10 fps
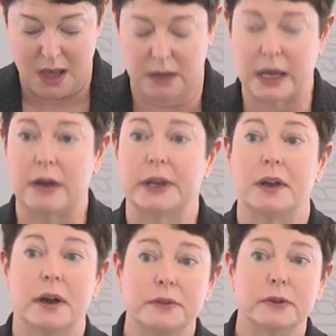
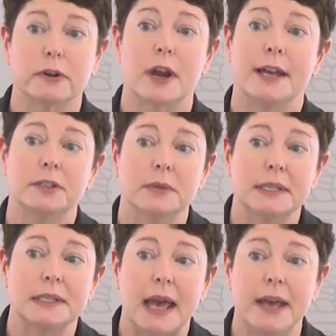allowing
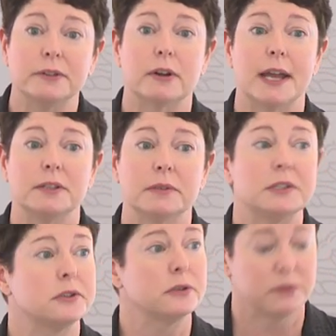undergraduates and
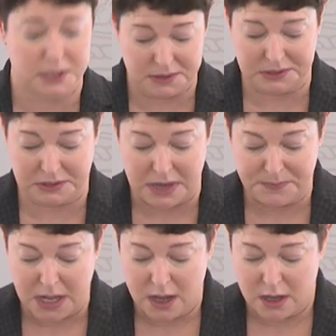graduate students
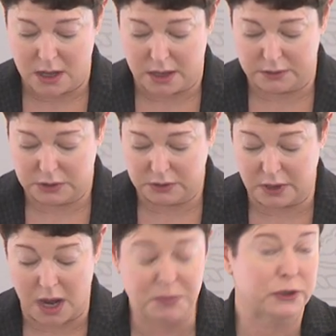uh,
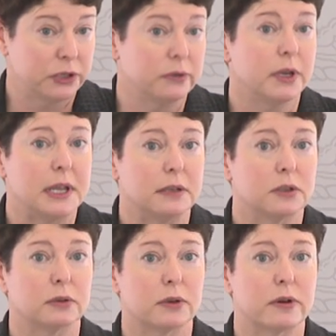the opportunity
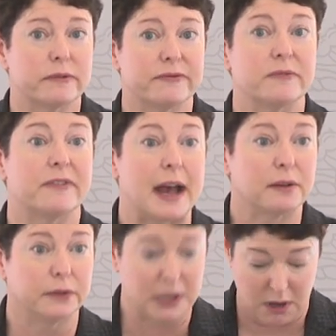to learn from
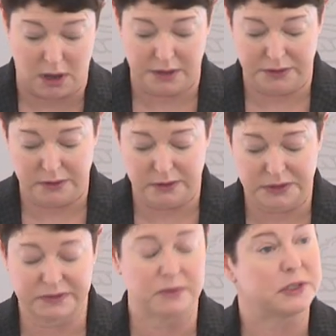faculty
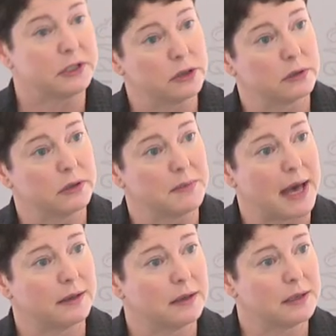authors, from digital
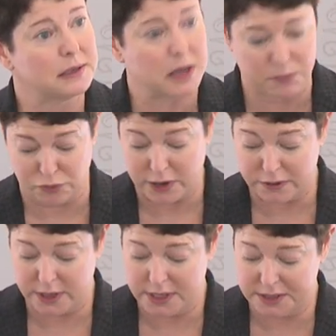humanities
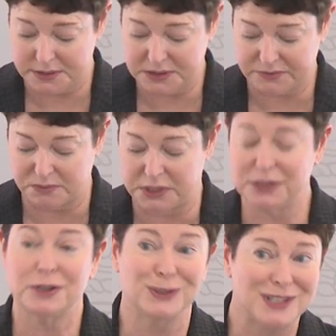librarians, from
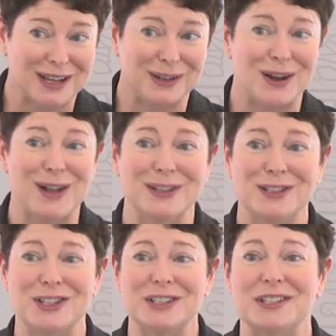digital
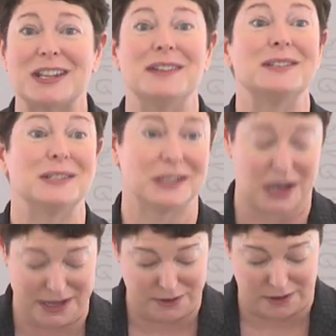technologists and
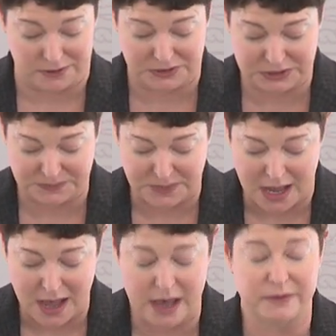designers.
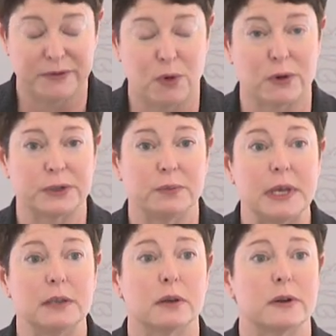And of course,
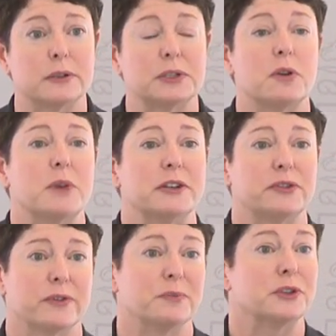we learn so
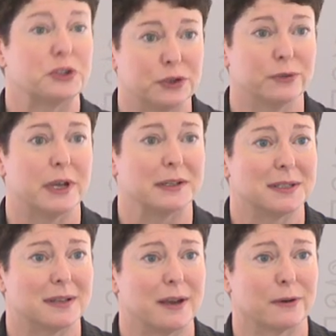much from the
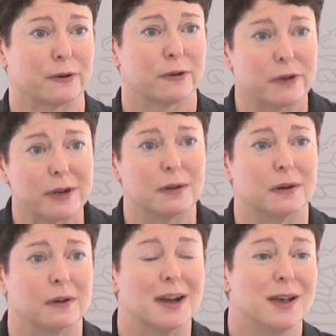students. They are
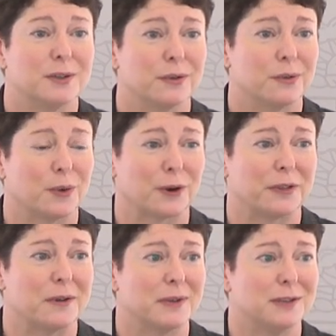critical to the
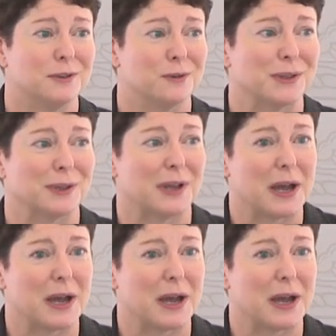work that we do in the